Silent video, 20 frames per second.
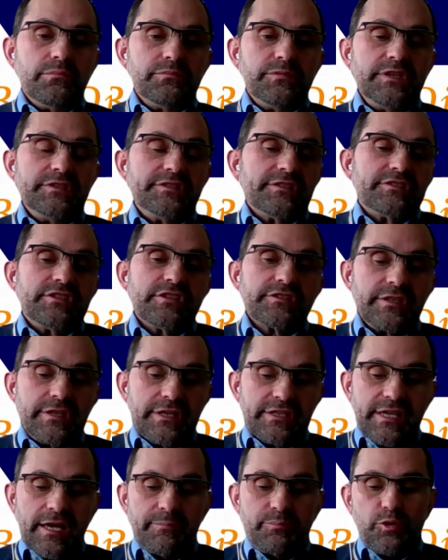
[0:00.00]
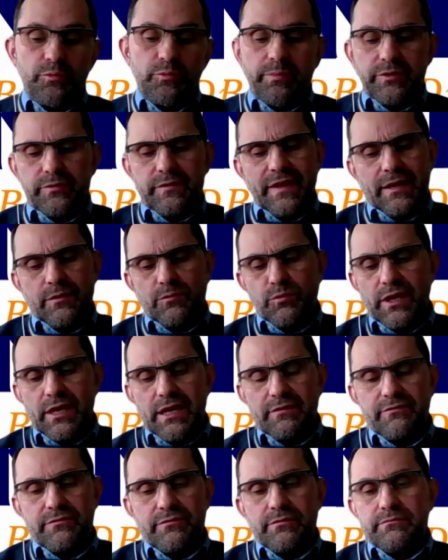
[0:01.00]
this is just an example, but then we
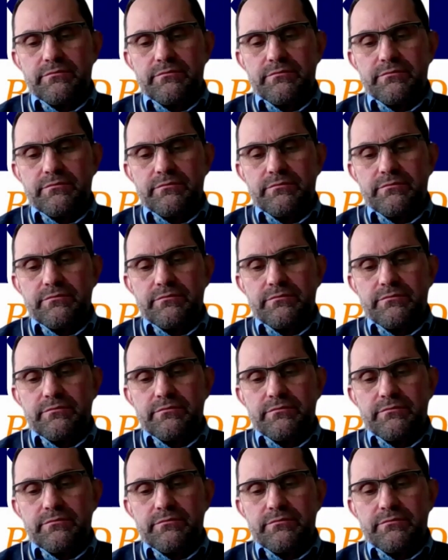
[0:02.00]
have